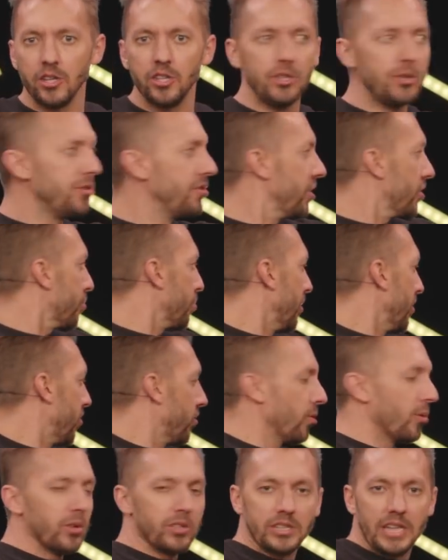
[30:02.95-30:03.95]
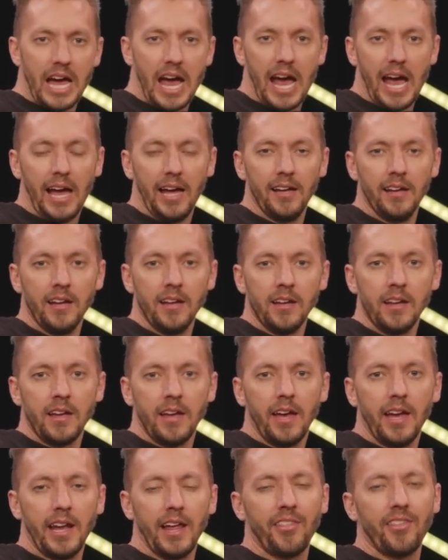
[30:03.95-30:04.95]
You just restored that.
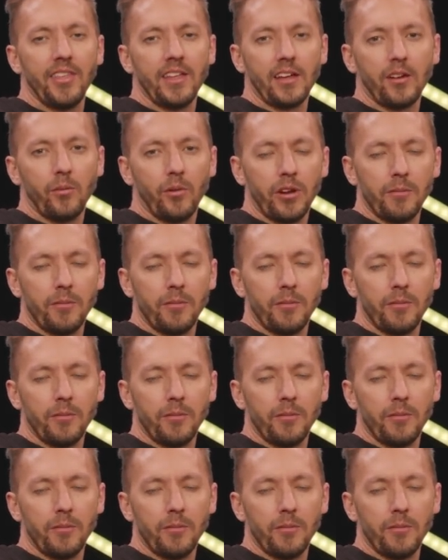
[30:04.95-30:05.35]
And I think